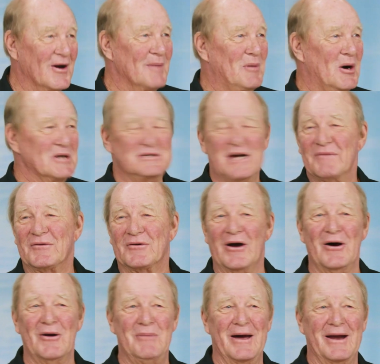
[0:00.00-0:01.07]
followed by Jeff
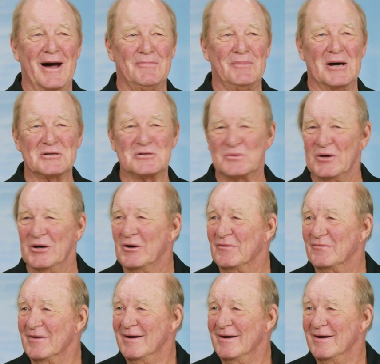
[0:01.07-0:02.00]
Crowe yeah. about half past 12.